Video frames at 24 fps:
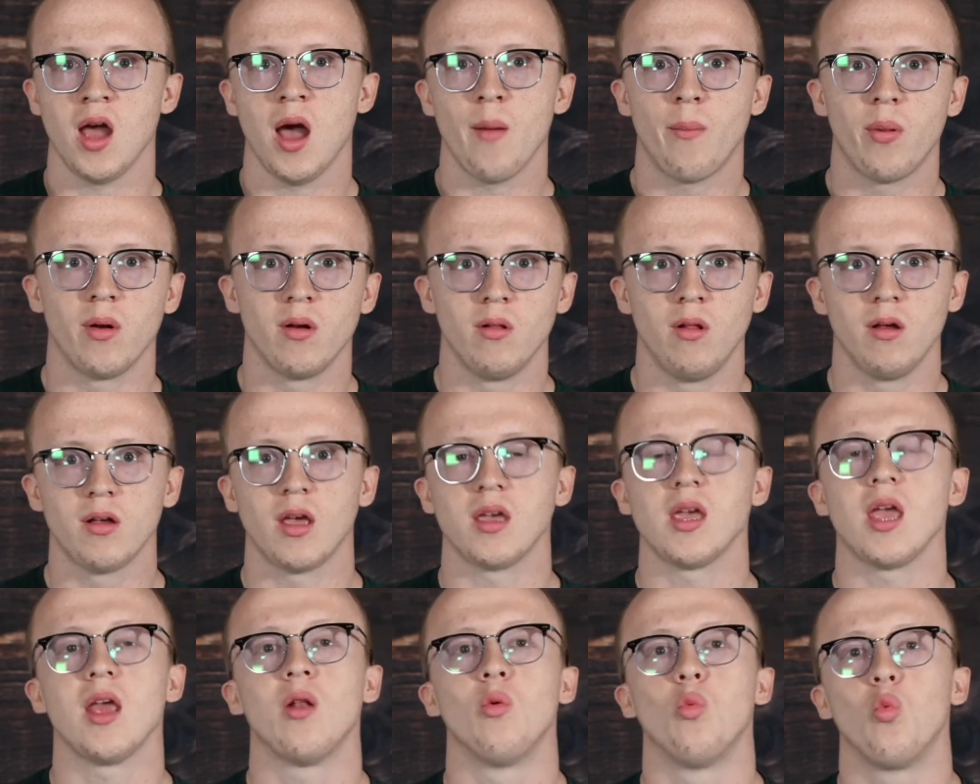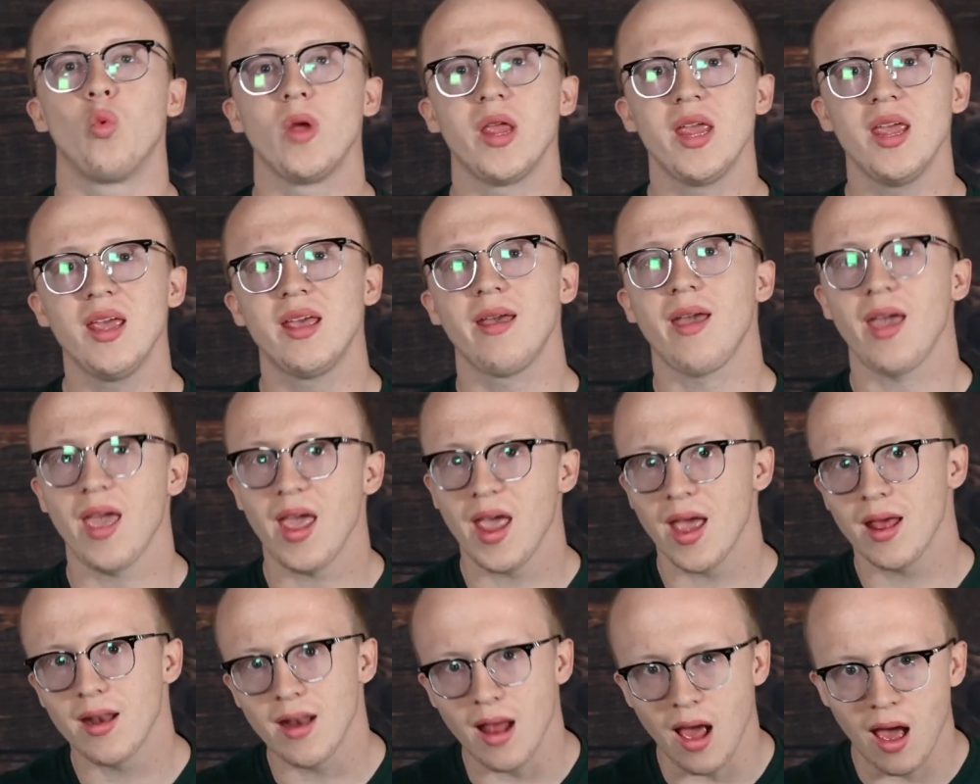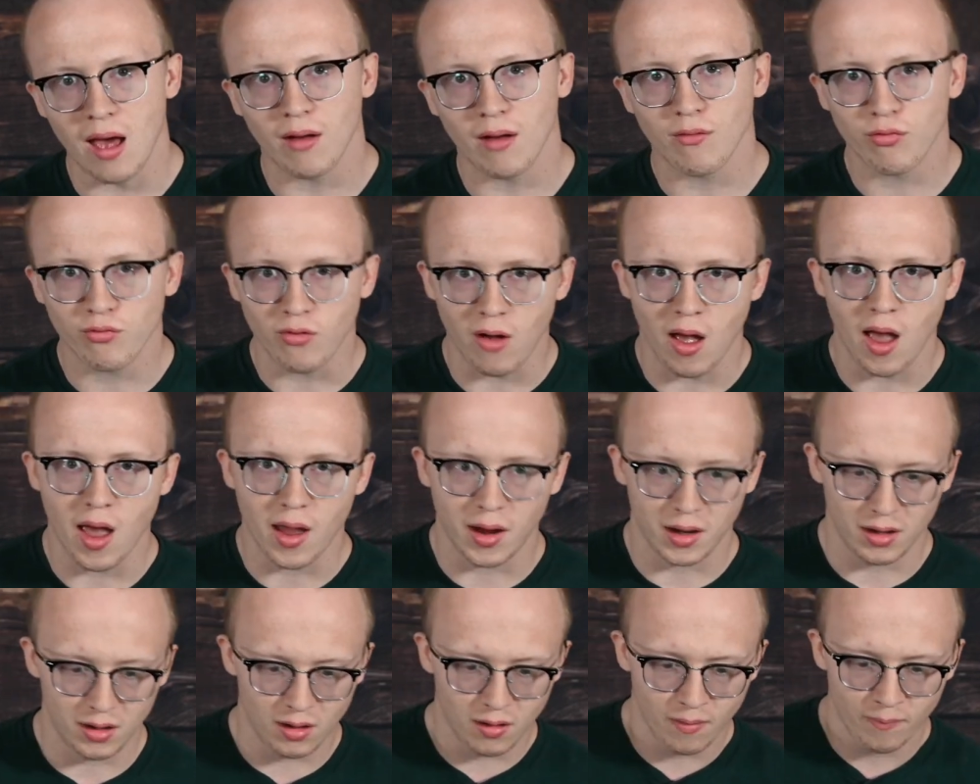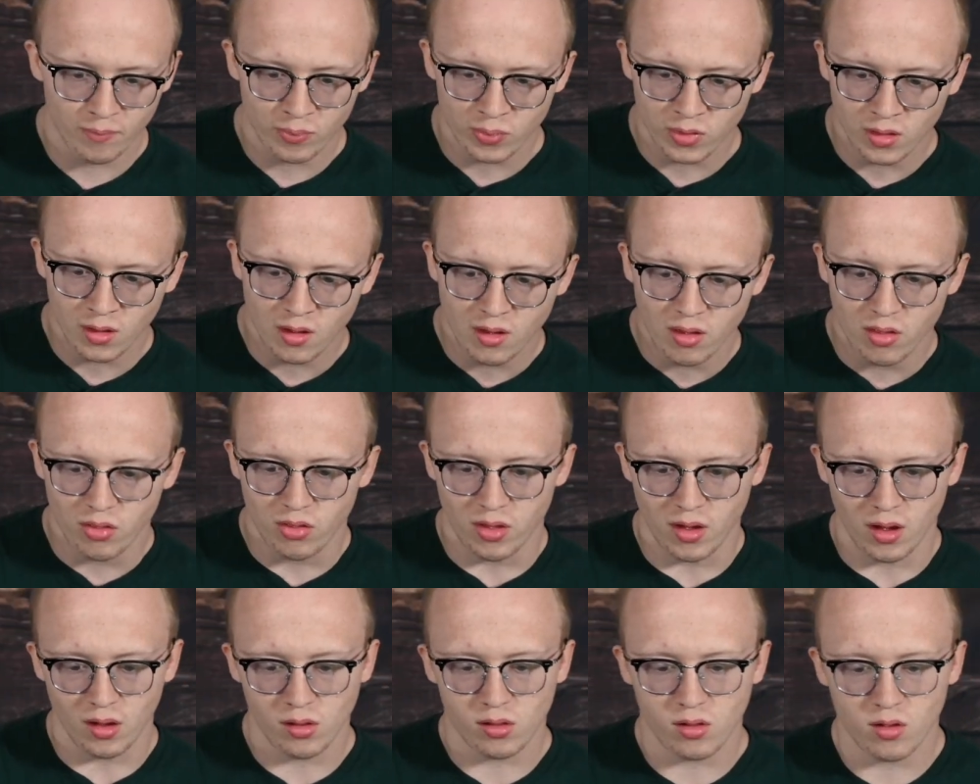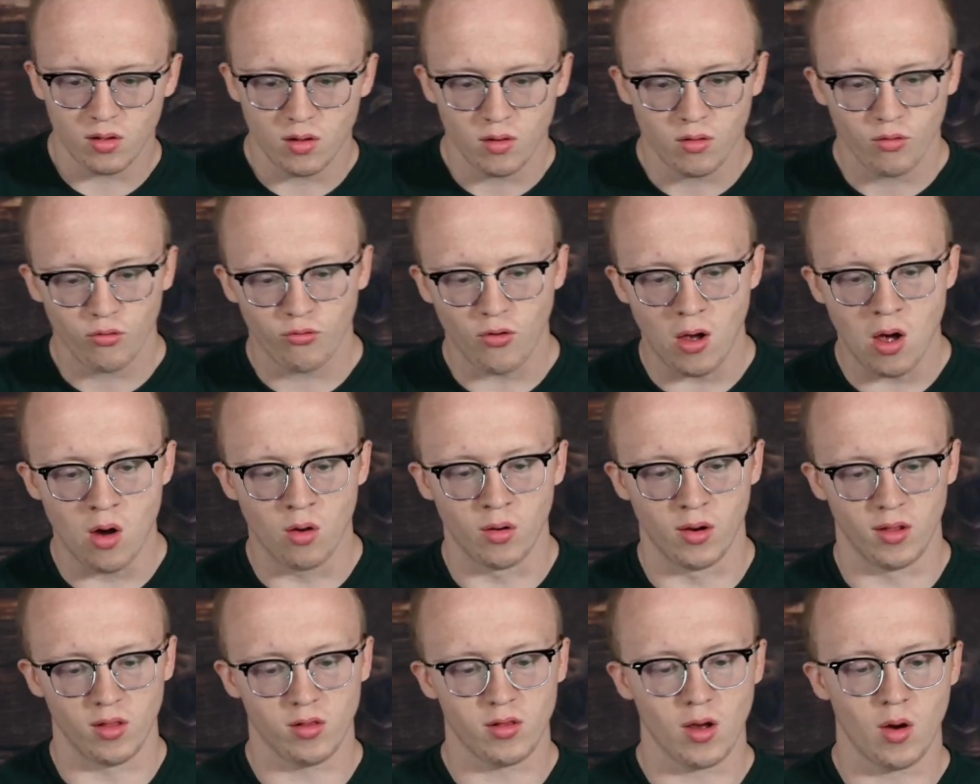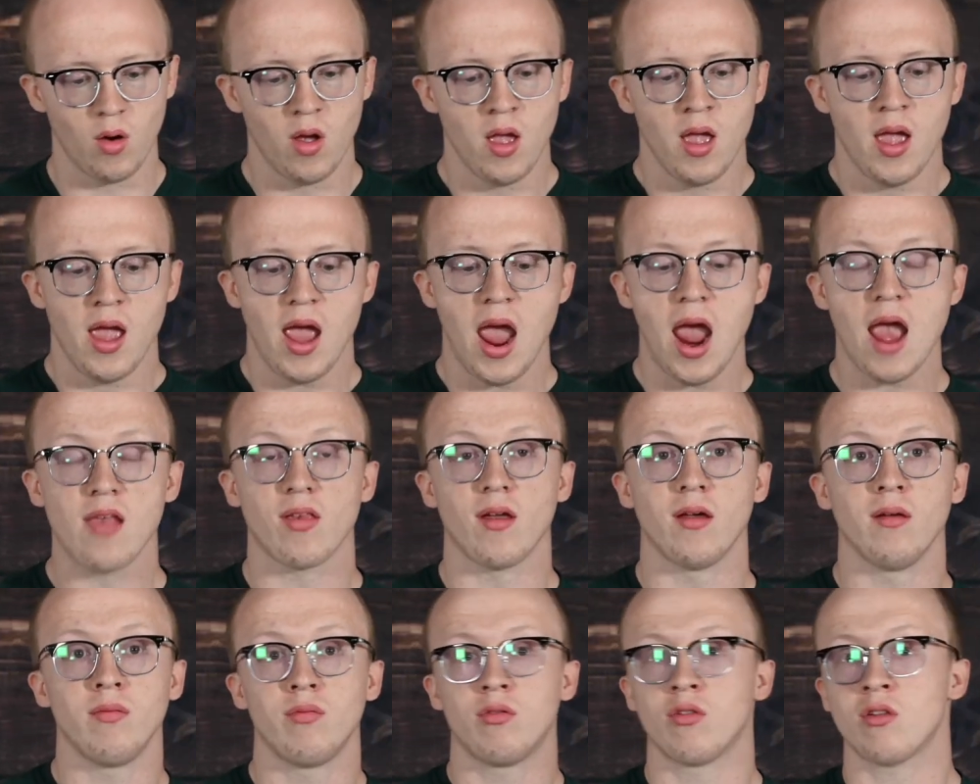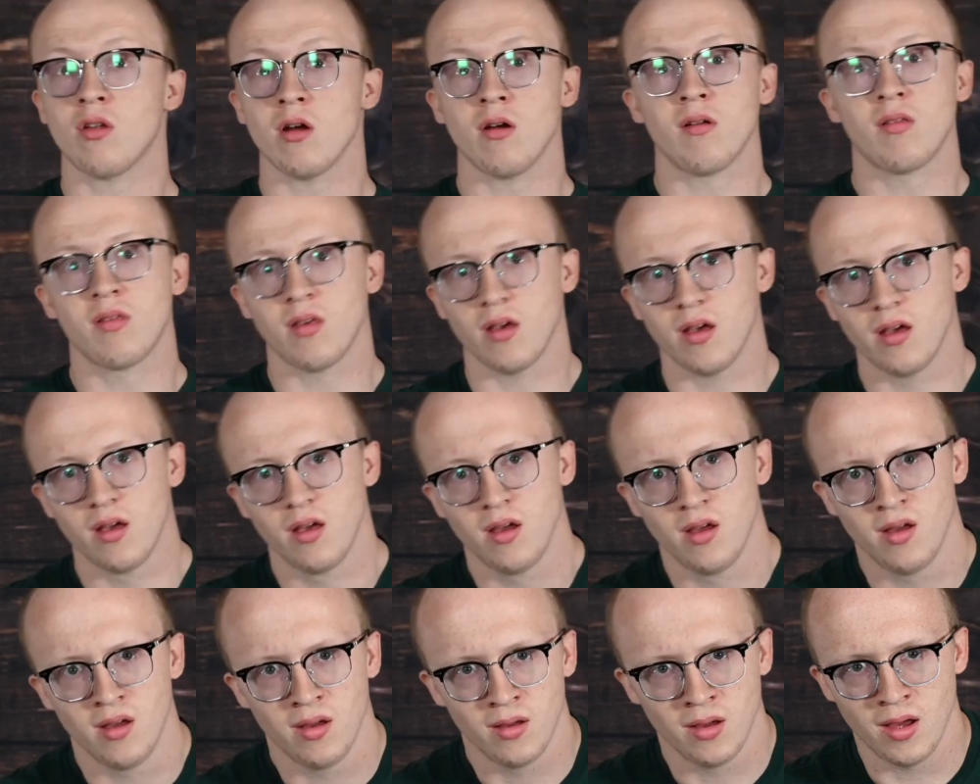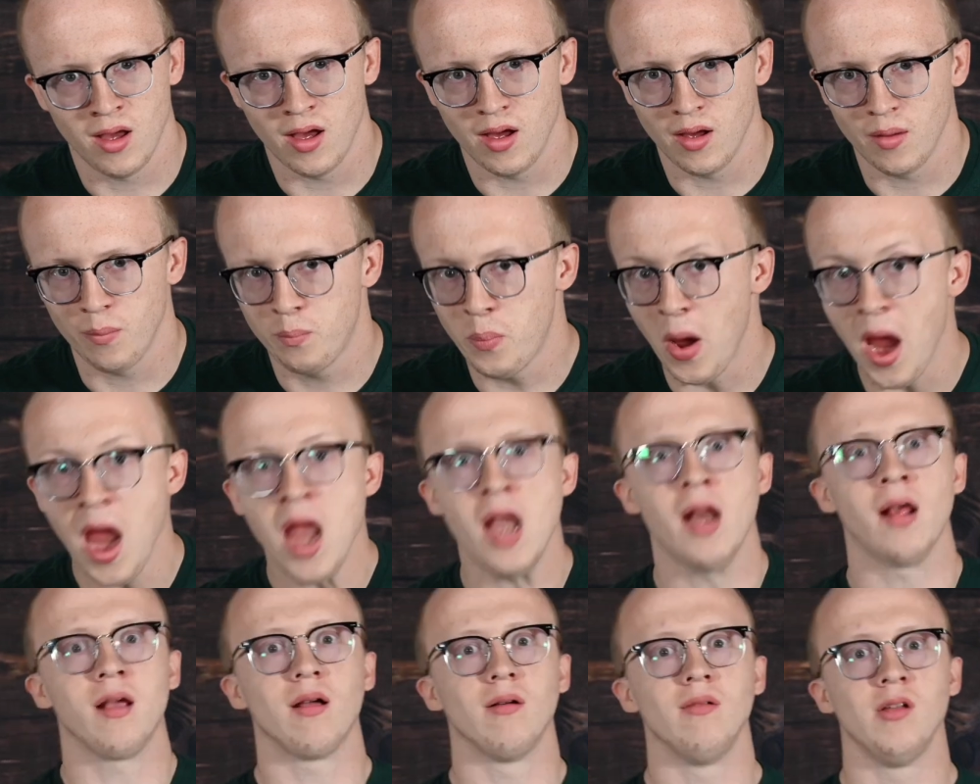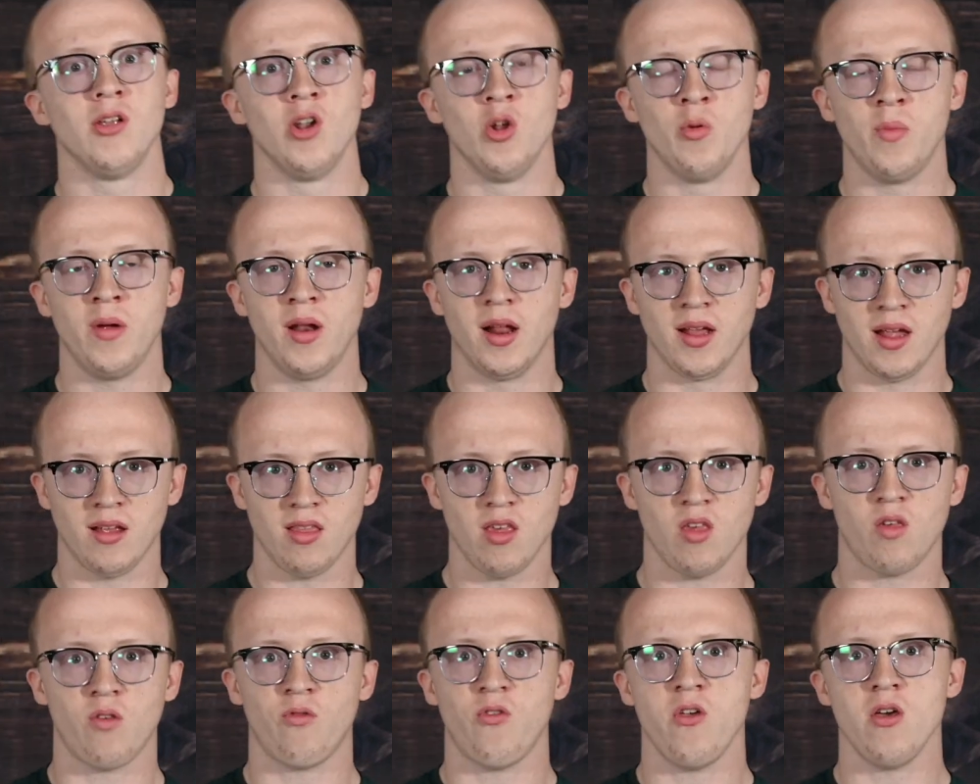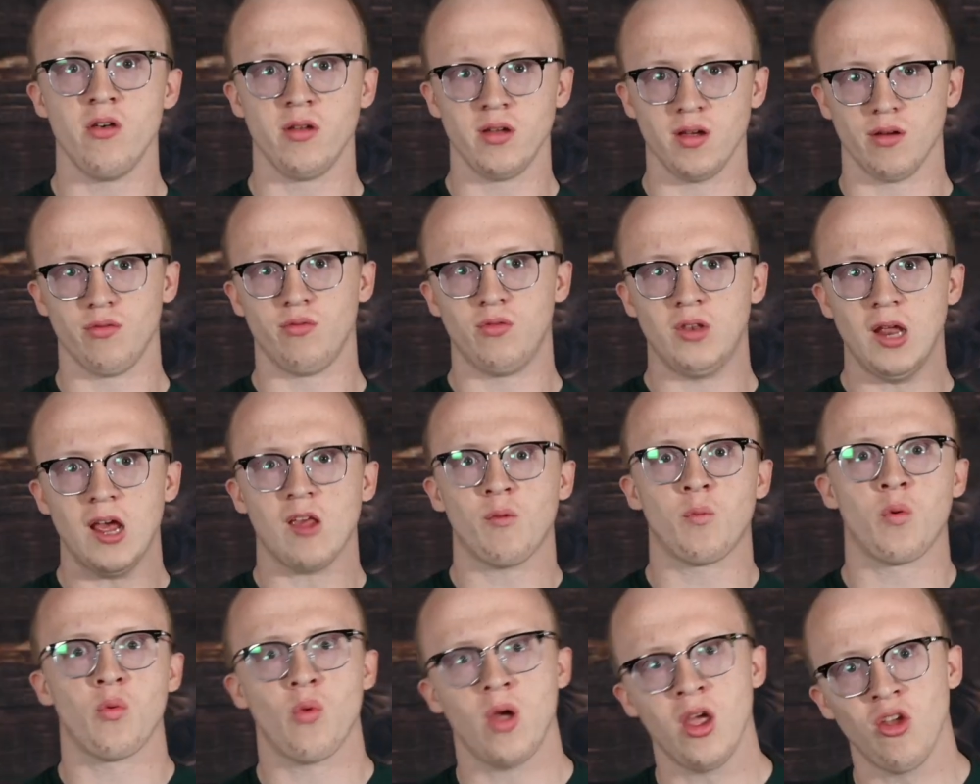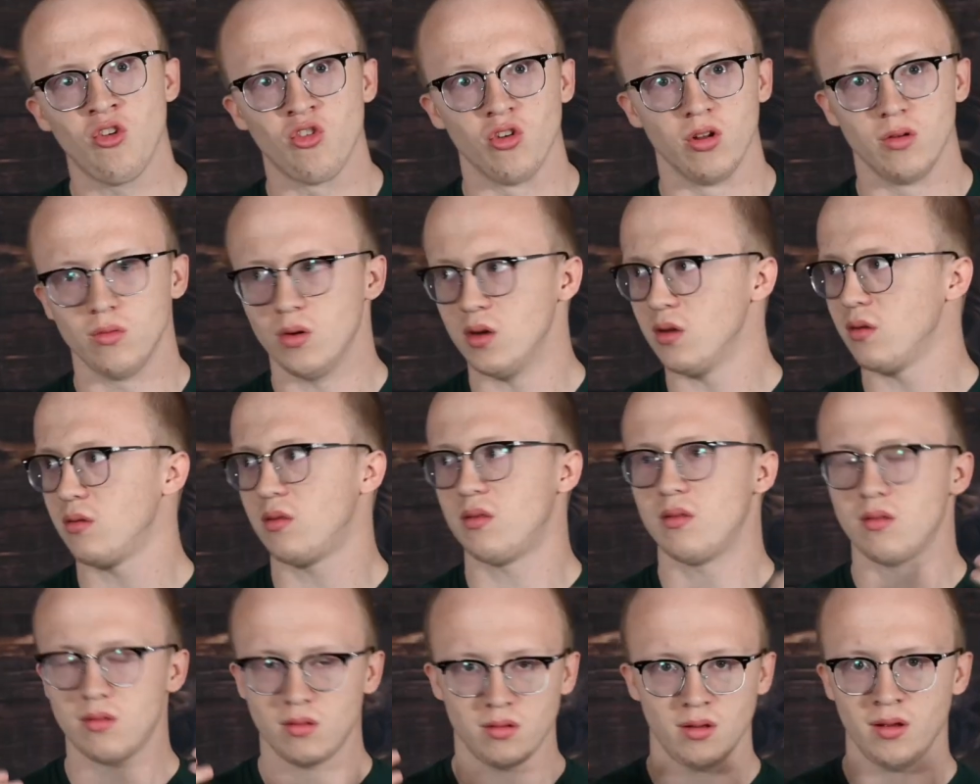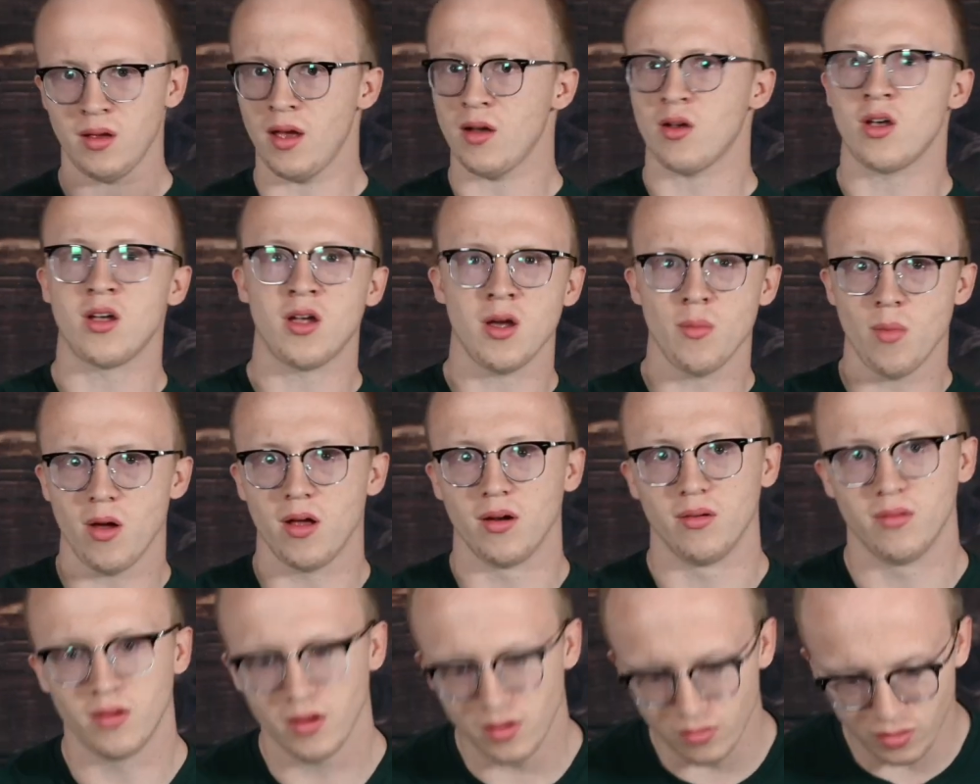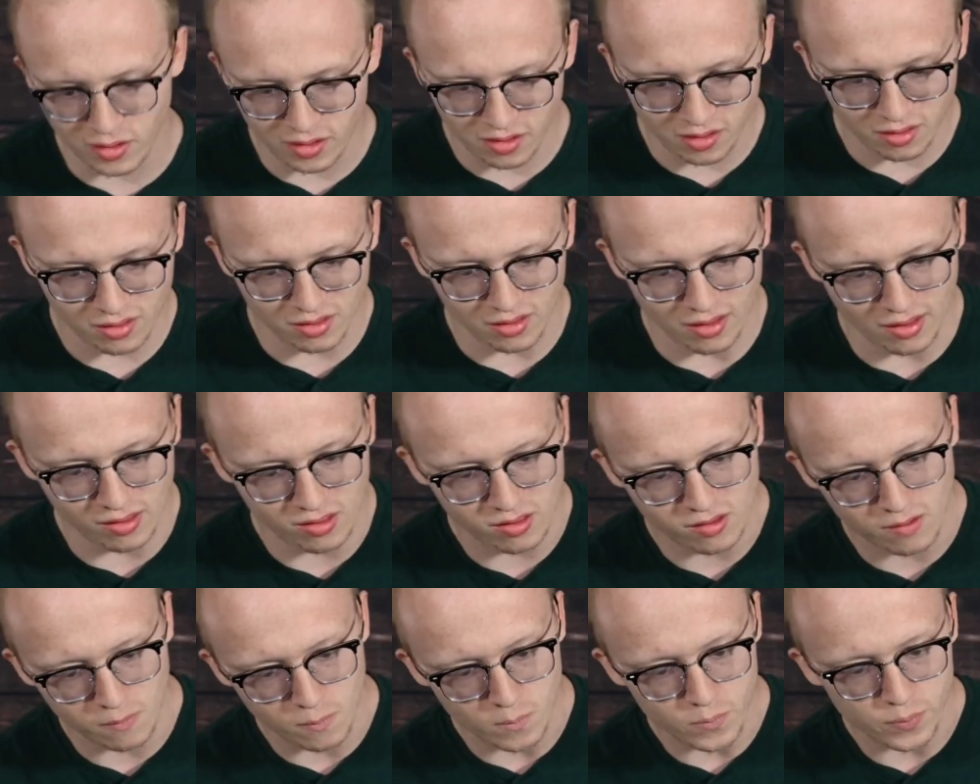up and looking, and we cannot find this phone. And so as I start to panic a little bit, I get this feeling of desperation. Come on, what is this?